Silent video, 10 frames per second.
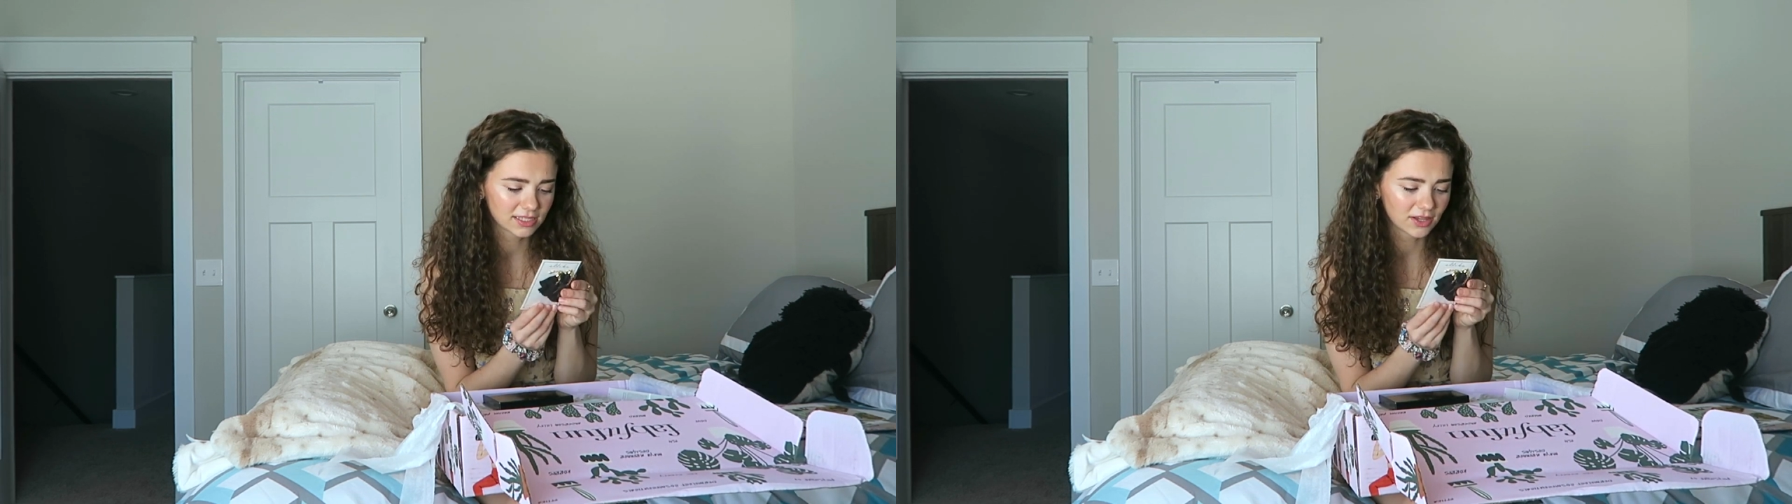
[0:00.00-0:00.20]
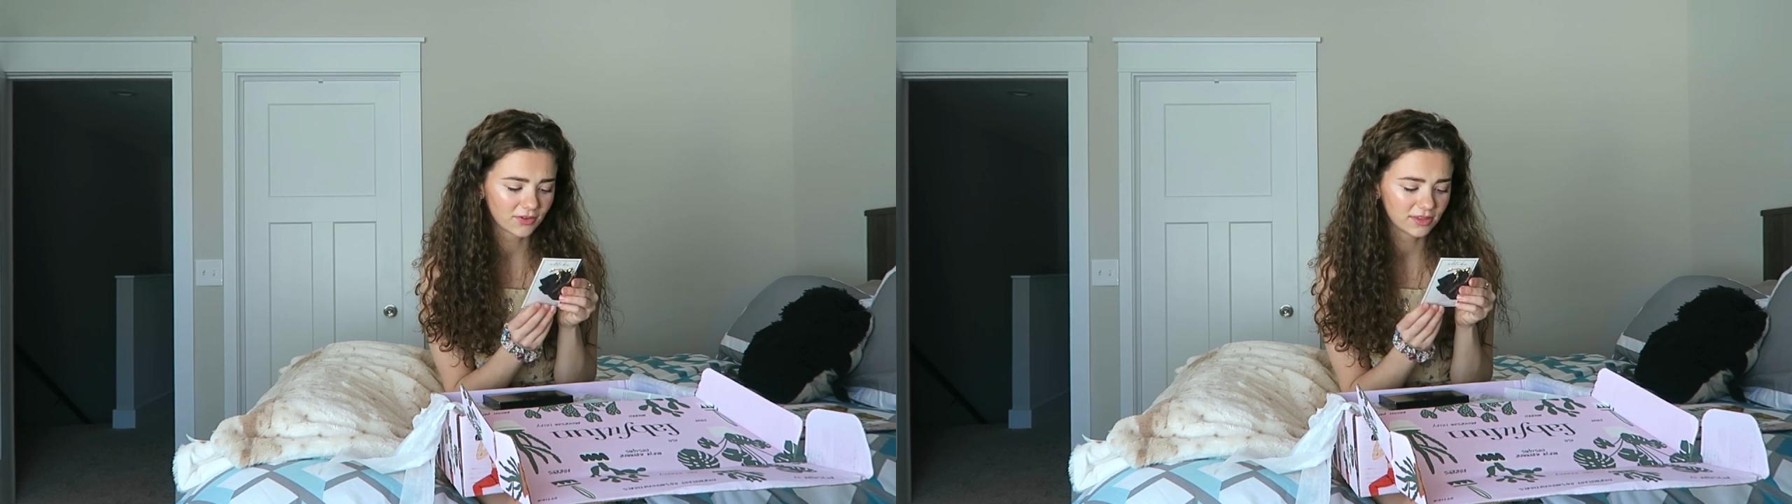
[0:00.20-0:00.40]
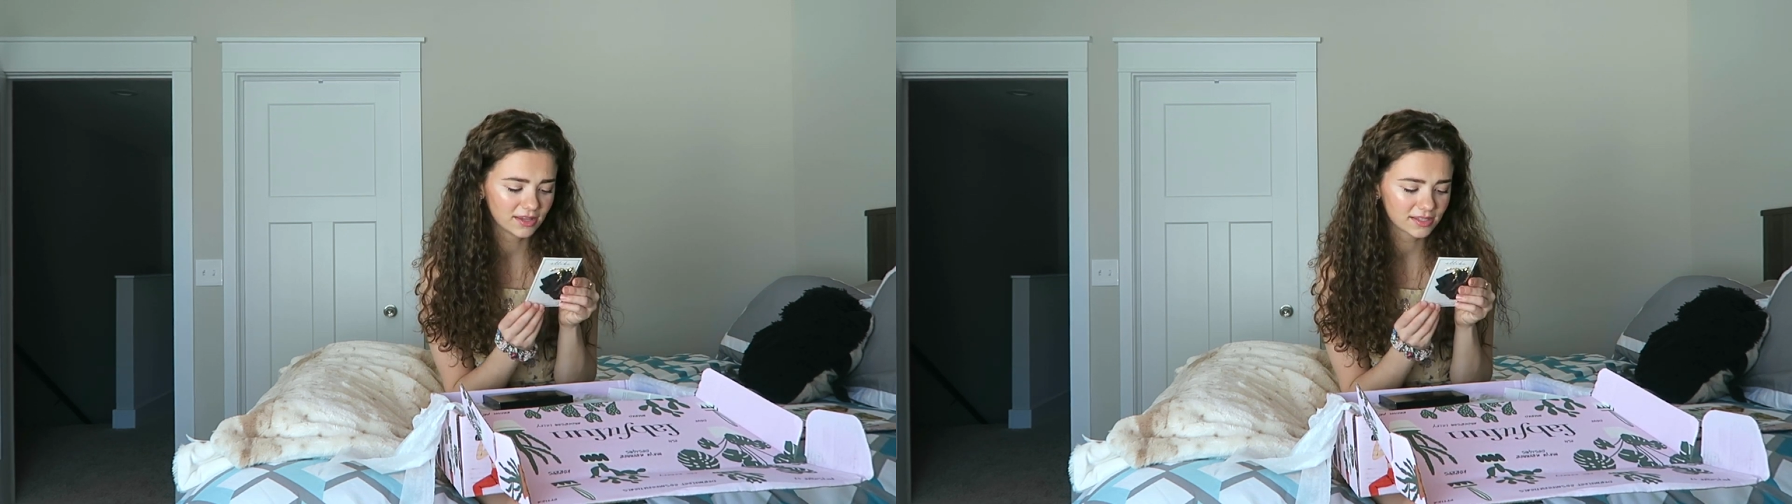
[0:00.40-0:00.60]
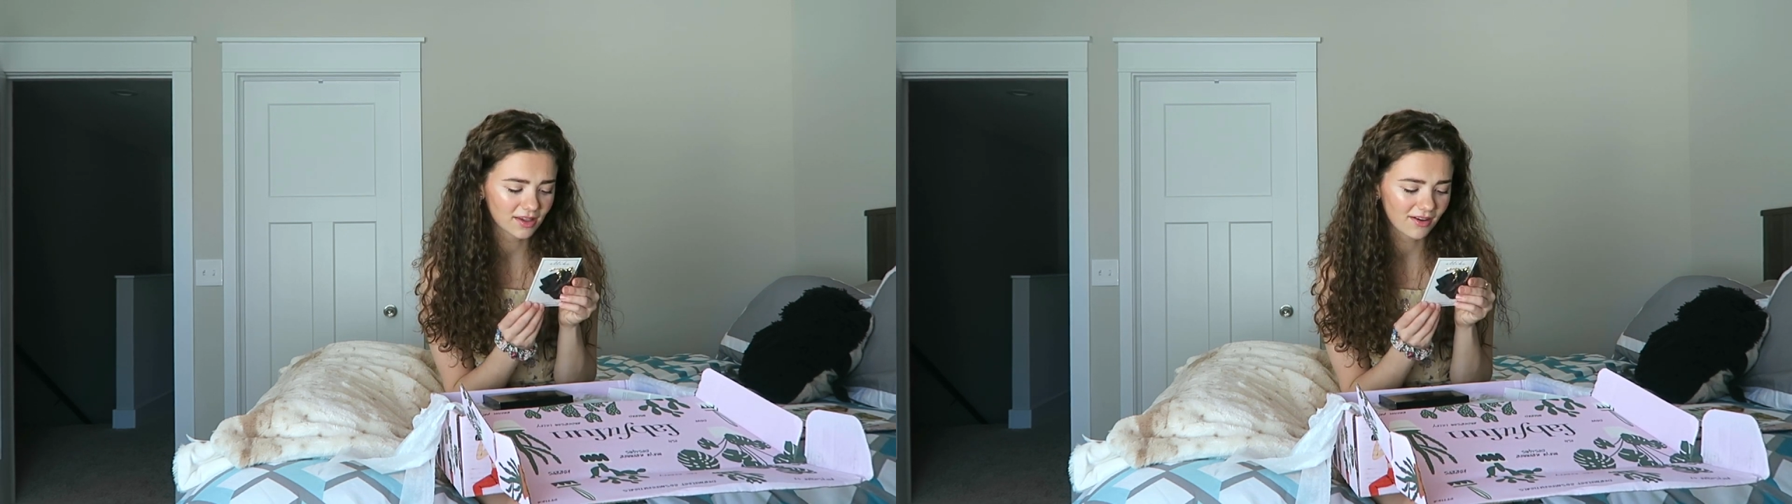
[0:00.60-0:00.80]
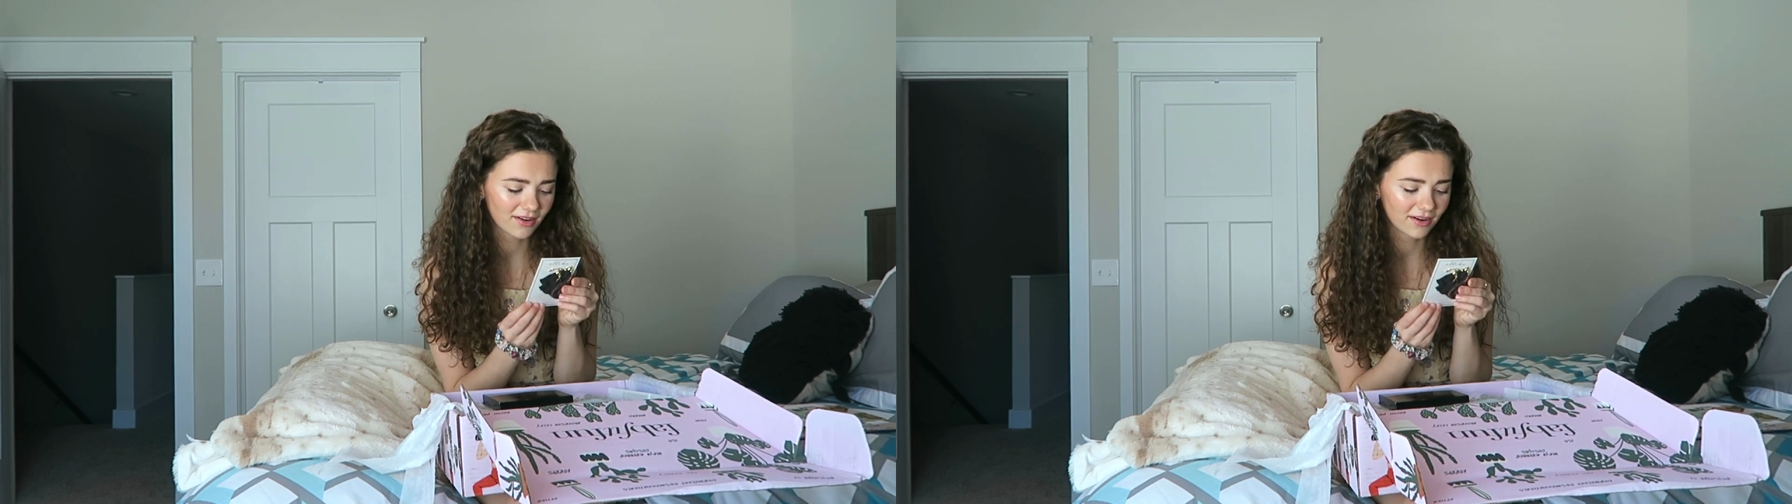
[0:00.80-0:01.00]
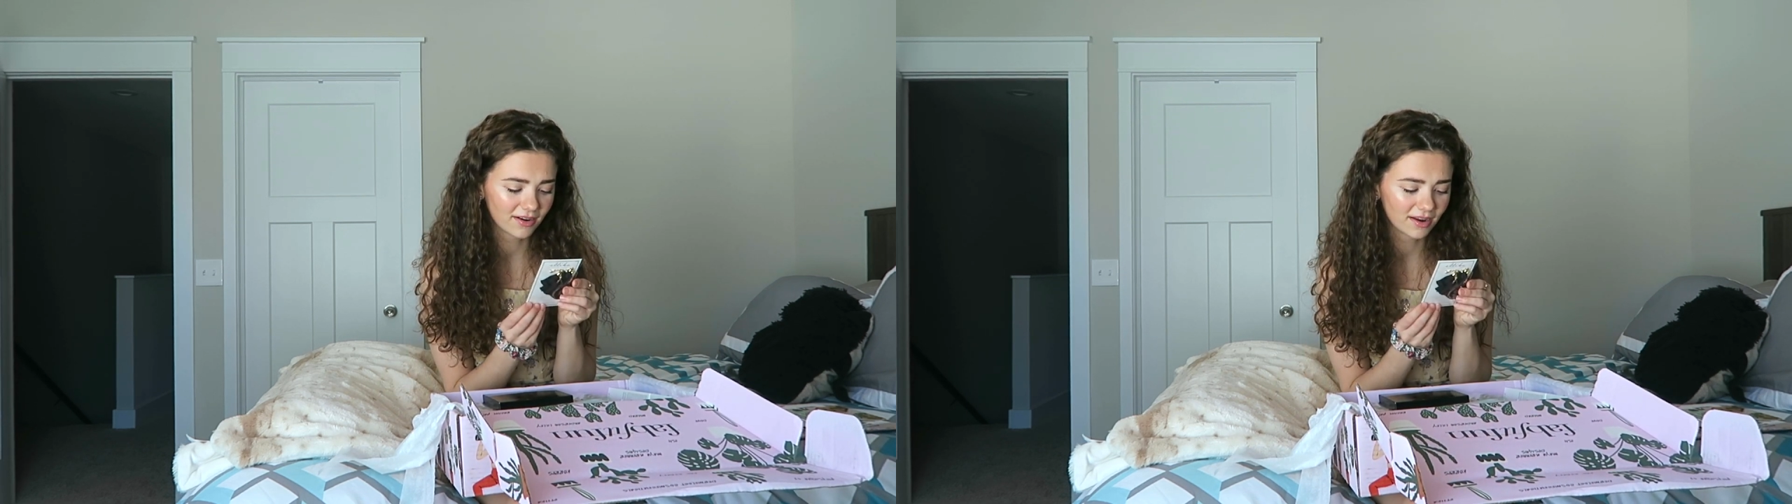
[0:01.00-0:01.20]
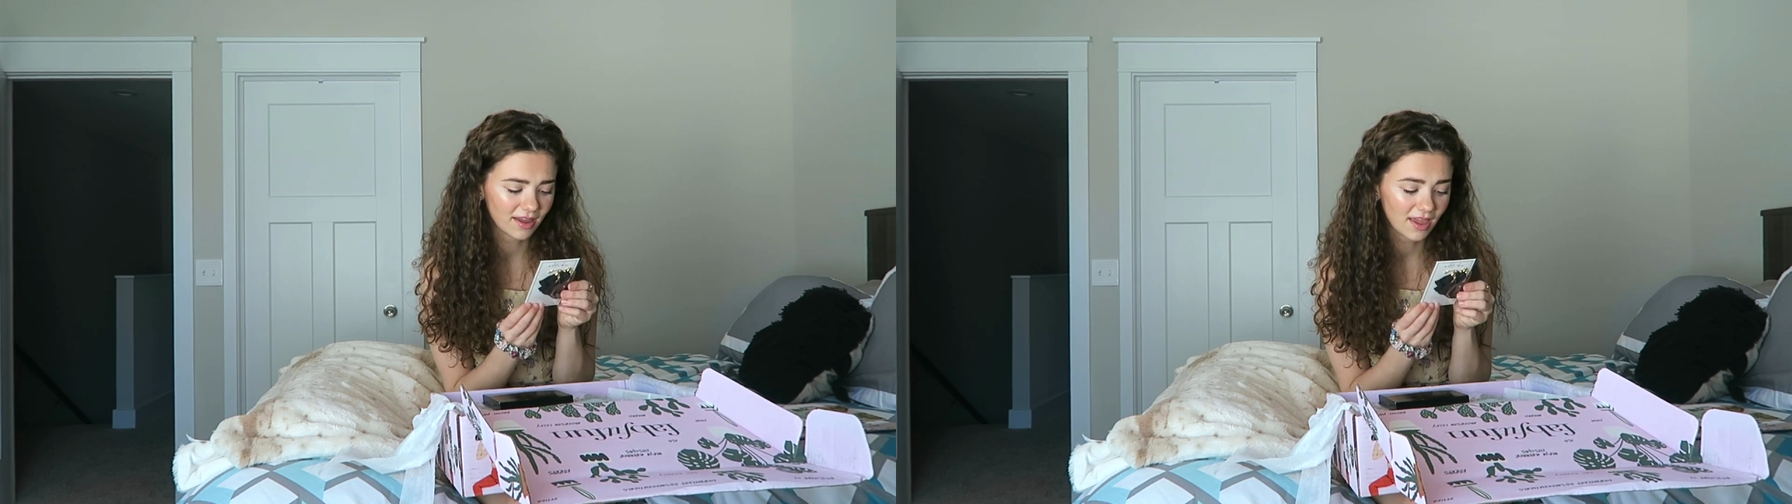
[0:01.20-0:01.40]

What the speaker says: So these are